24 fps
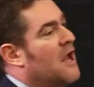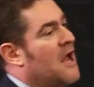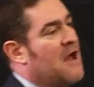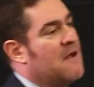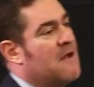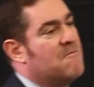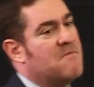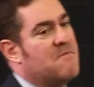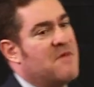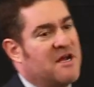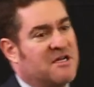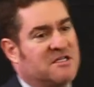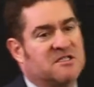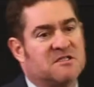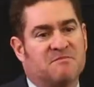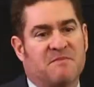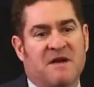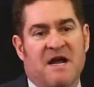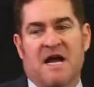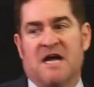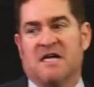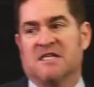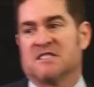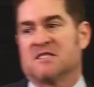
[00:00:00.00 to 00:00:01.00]
and men's
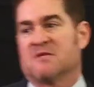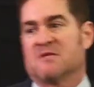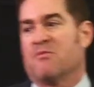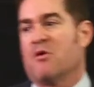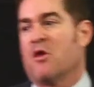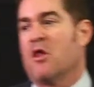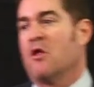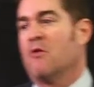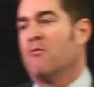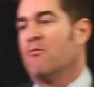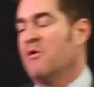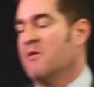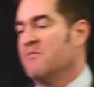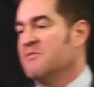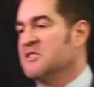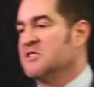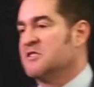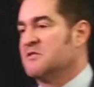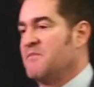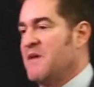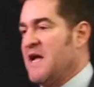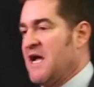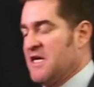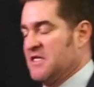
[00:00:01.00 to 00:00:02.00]
basketball and
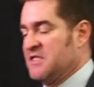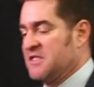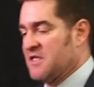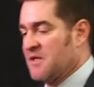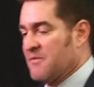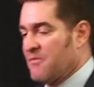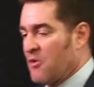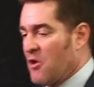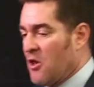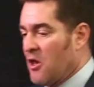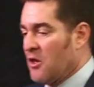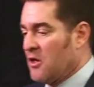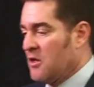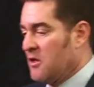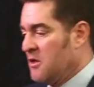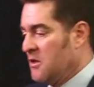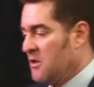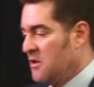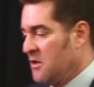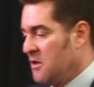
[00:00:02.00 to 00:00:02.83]
women's basketball,